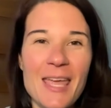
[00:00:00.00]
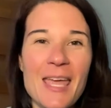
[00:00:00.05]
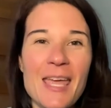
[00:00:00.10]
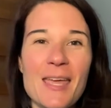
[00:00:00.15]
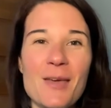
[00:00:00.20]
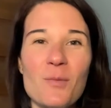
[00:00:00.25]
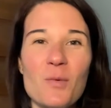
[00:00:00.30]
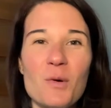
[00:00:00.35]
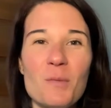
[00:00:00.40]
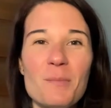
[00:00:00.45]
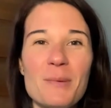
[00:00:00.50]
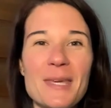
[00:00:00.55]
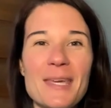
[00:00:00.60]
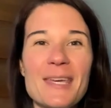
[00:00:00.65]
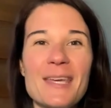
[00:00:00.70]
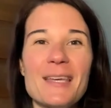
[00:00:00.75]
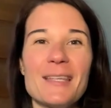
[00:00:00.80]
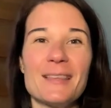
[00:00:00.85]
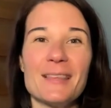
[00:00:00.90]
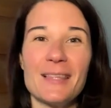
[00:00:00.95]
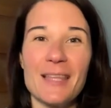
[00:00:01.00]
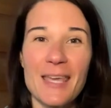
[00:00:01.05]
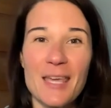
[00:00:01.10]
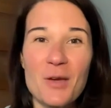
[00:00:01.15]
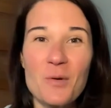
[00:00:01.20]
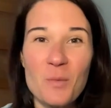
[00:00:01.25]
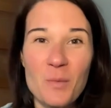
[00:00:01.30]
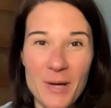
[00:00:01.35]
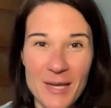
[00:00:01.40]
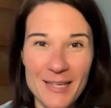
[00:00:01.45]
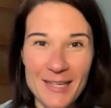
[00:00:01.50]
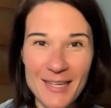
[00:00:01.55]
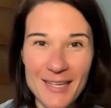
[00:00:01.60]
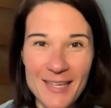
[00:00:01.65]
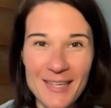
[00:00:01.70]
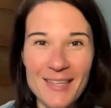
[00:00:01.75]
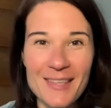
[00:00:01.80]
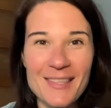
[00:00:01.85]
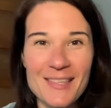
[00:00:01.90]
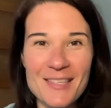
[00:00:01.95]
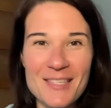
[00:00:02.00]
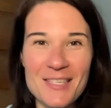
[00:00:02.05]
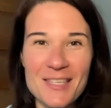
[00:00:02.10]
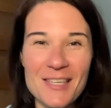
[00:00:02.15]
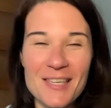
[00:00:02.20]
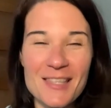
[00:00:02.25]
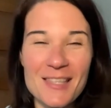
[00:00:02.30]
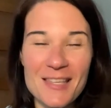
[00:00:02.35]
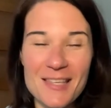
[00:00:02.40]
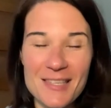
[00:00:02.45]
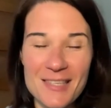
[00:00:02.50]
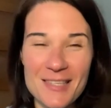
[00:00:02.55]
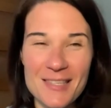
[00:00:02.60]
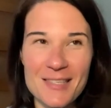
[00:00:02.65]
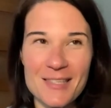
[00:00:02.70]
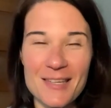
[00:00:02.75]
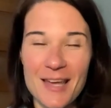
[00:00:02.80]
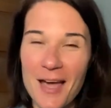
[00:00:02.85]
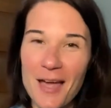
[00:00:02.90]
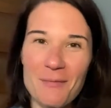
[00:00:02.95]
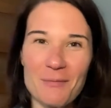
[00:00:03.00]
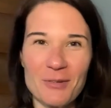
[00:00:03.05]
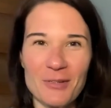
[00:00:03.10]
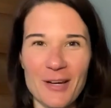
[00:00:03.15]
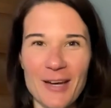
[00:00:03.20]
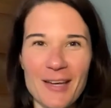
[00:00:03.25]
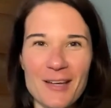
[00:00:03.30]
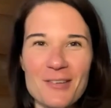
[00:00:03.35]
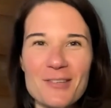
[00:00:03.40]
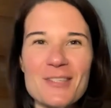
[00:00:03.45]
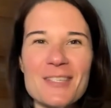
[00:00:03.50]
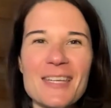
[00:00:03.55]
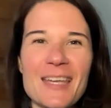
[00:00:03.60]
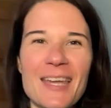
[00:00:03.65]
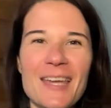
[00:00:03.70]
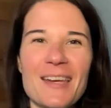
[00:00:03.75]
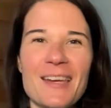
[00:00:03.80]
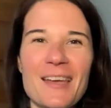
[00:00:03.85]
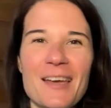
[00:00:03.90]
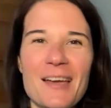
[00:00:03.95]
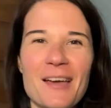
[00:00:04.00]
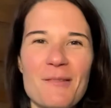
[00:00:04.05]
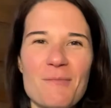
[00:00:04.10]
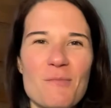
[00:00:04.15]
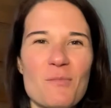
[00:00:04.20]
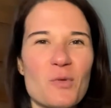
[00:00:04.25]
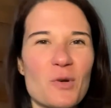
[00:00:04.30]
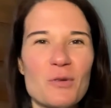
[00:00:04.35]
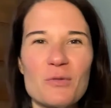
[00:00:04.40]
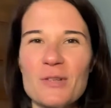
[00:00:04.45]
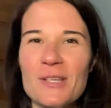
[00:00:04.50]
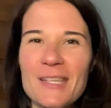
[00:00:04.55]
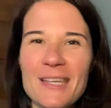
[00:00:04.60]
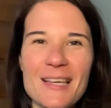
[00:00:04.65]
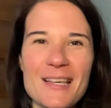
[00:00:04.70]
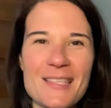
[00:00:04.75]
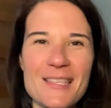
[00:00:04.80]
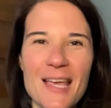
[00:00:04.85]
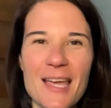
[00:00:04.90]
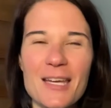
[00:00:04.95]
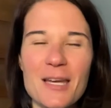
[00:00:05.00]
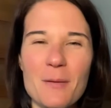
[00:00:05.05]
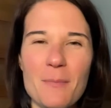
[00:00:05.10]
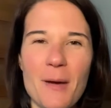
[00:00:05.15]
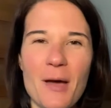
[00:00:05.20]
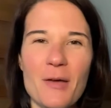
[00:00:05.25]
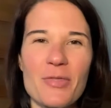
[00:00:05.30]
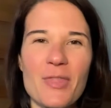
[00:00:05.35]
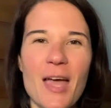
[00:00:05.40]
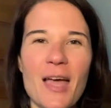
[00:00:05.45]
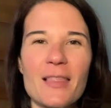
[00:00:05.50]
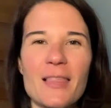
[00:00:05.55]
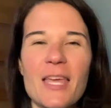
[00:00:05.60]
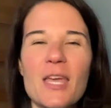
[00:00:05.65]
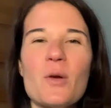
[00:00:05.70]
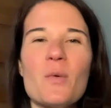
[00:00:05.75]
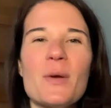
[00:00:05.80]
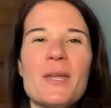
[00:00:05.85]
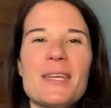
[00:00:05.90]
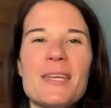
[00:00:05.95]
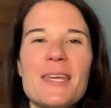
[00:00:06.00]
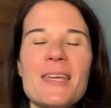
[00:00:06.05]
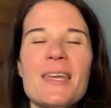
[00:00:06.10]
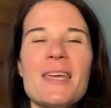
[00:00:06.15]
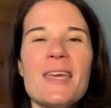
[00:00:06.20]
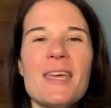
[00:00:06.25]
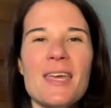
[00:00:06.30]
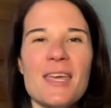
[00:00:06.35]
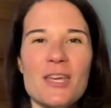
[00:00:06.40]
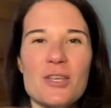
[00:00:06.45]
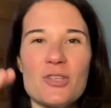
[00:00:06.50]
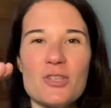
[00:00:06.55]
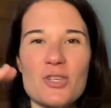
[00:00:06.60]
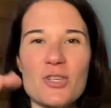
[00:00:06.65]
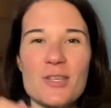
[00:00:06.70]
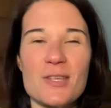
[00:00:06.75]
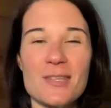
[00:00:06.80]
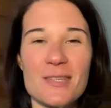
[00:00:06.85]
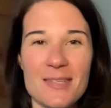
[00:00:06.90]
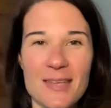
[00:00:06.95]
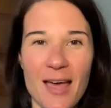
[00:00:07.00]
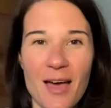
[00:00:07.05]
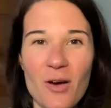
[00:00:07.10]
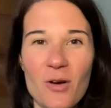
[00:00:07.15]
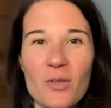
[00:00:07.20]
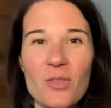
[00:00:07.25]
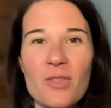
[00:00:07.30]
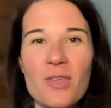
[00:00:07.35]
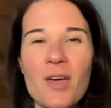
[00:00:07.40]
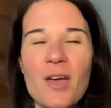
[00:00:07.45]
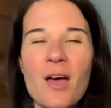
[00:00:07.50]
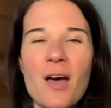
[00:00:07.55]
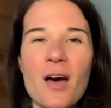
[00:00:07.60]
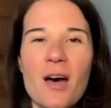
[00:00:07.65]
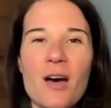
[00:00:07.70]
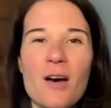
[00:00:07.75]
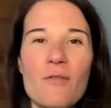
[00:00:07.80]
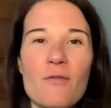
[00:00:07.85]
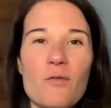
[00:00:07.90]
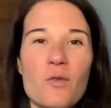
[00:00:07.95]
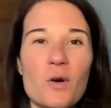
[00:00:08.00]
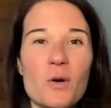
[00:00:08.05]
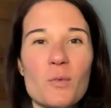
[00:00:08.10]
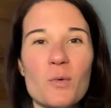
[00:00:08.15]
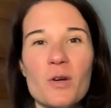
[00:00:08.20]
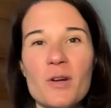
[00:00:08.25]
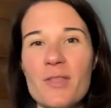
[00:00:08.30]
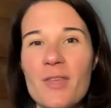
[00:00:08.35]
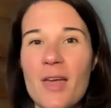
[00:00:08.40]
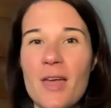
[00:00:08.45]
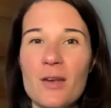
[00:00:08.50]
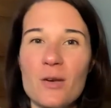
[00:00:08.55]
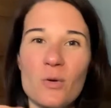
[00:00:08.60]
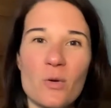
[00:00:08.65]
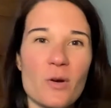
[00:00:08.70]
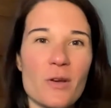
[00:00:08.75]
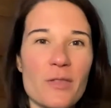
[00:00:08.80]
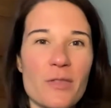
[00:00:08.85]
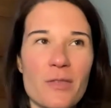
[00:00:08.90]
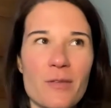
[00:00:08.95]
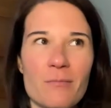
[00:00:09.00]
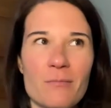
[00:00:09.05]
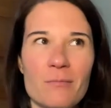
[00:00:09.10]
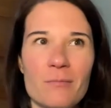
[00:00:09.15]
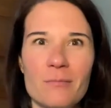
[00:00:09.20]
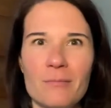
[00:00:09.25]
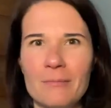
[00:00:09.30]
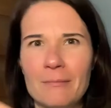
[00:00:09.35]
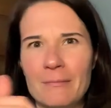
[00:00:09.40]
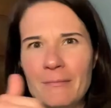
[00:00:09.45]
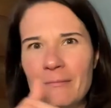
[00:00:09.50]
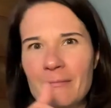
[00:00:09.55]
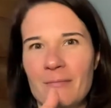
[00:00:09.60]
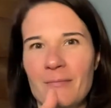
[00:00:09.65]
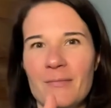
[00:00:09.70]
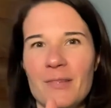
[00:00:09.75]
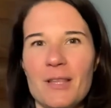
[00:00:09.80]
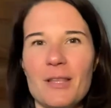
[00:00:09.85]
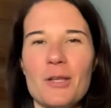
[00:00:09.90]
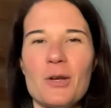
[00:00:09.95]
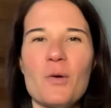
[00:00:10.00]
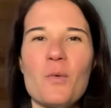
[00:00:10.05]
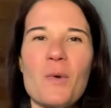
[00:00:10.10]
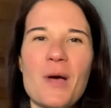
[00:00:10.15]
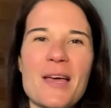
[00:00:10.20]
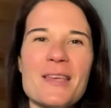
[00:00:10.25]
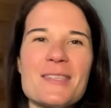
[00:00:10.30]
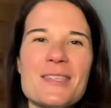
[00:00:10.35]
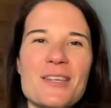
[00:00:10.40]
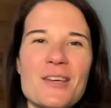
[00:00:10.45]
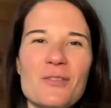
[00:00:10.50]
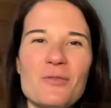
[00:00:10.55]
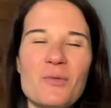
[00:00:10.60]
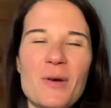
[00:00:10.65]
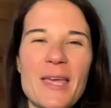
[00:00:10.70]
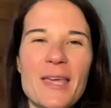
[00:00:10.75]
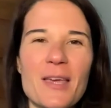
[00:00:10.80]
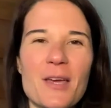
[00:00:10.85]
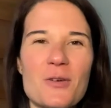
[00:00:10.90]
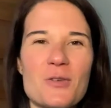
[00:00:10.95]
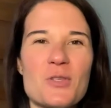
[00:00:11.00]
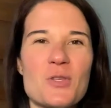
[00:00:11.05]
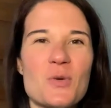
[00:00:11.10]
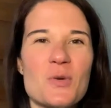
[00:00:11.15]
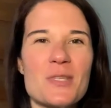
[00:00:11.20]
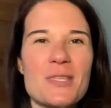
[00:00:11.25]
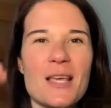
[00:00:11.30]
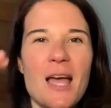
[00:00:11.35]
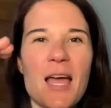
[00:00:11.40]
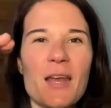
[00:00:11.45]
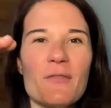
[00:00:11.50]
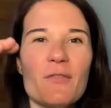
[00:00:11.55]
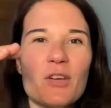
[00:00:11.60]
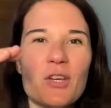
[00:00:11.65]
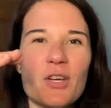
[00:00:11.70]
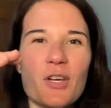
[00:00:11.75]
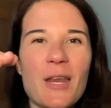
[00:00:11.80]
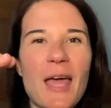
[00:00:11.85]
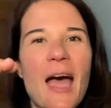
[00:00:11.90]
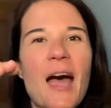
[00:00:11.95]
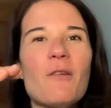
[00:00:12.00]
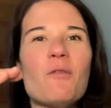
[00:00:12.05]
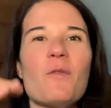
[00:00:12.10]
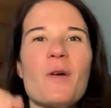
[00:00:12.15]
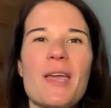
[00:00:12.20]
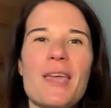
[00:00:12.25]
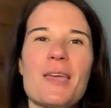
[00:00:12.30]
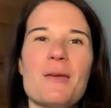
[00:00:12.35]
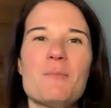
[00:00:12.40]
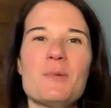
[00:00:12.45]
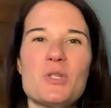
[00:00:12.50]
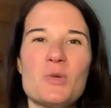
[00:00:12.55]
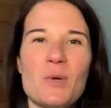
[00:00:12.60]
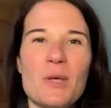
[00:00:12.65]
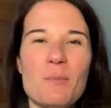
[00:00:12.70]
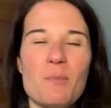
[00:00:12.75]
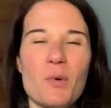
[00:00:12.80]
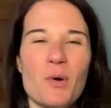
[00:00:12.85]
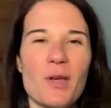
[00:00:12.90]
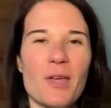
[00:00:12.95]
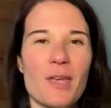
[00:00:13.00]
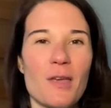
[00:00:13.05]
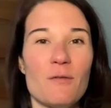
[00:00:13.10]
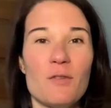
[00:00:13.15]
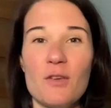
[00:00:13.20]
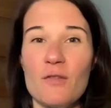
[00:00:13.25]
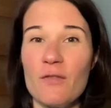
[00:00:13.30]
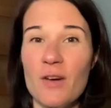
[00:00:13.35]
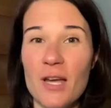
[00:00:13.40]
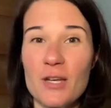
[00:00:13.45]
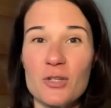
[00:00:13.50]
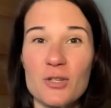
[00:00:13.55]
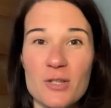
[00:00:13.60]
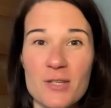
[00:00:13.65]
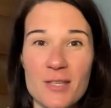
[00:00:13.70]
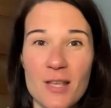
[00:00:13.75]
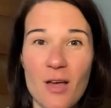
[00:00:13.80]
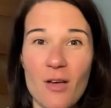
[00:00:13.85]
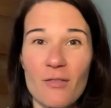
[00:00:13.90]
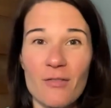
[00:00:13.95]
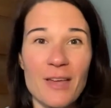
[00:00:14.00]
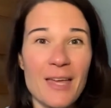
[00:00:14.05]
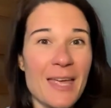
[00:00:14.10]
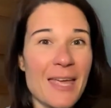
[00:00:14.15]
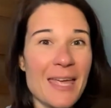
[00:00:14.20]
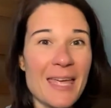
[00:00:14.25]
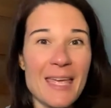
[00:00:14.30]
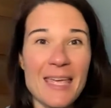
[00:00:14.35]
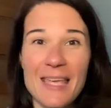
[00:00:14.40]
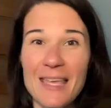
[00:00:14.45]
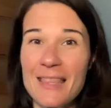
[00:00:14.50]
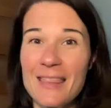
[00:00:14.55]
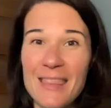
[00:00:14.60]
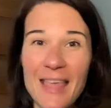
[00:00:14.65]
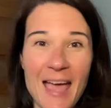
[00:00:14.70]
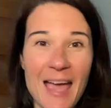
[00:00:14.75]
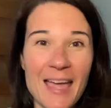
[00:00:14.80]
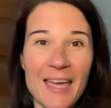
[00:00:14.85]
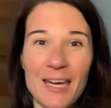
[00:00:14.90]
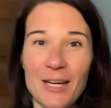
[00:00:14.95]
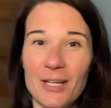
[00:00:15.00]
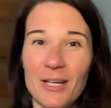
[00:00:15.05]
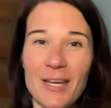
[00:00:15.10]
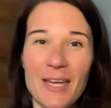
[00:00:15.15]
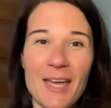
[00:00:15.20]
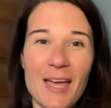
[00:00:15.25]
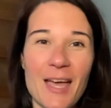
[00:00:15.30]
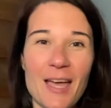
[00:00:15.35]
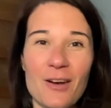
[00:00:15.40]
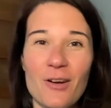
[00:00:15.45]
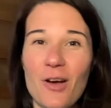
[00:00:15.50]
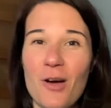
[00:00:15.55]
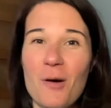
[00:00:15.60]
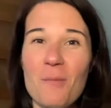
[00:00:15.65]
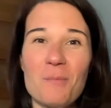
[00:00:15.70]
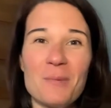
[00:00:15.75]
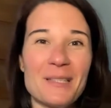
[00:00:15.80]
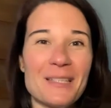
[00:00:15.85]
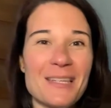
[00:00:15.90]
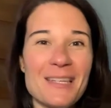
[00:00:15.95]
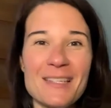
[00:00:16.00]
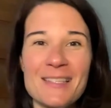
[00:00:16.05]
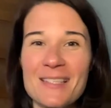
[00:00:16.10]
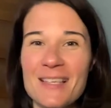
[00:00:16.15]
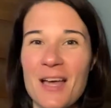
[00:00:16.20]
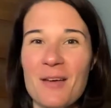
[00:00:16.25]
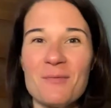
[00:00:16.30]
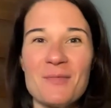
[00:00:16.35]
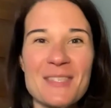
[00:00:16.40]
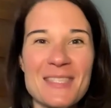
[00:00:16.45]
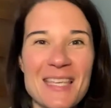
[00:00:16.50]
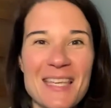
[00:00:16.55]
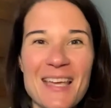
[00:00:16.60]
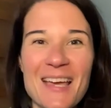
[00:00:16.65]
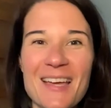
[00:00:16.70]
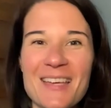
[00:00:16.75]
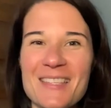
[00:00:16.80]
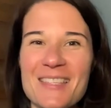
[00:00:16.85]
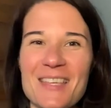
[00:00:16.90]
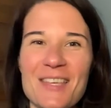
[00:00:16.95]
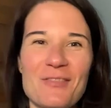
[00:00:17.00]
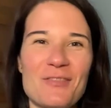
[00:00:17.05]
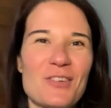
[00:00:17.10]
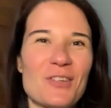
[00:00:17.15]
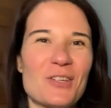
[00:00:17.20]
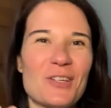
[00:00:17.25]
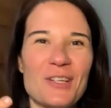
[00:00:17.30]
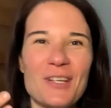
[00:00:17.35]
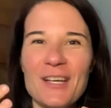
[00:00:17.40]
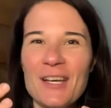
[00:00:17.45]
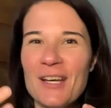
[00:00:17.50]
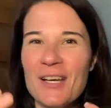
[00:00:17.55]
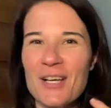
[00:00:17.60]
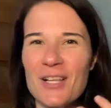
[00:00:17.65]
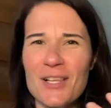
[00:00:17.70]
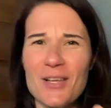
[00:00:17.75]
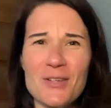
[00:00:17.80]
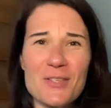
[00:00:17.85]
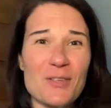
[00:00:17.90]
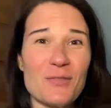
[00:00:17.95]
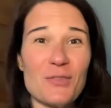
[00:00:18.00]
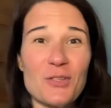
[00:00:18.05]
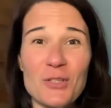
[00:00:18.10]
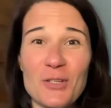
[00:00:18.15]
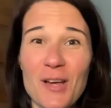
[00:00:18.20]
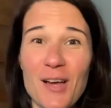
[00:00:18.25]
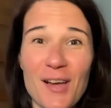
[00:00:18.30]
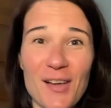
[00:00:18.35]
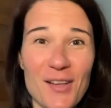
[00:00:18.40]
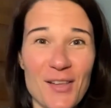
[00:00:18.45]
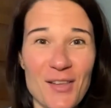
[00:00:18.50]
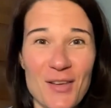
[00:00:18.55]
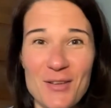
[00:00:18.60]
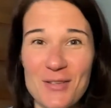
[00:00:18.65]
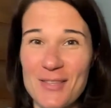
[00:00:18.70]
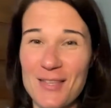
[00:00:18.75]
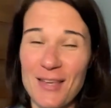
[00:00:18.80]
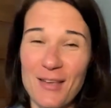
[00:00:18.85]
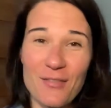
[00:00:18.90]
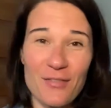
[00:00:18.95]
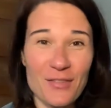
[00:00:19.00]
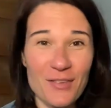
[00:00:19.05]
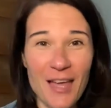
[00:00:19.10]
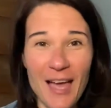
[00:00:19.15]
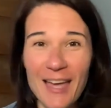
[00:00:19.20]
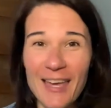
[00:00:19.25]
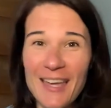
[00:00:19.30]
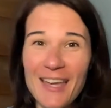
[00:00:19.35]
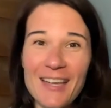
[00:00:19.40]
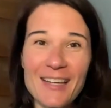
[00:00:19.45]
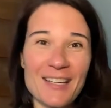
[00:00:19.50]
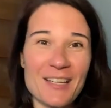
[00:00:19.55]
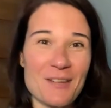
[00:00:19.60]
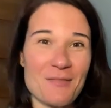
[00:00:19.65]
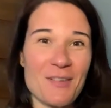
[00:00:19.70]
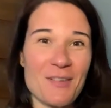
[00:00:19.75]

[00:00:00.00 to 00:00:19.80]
It will be in Lake Whitney this time around, and we're really excited about that. Lake Whitney is just south of Fort Worth and north, a little west of Waco. So it's kind of a good halfway in between point. If you find yourself in that area at all, please come see us. If you're close, if you're not close, like fly in, come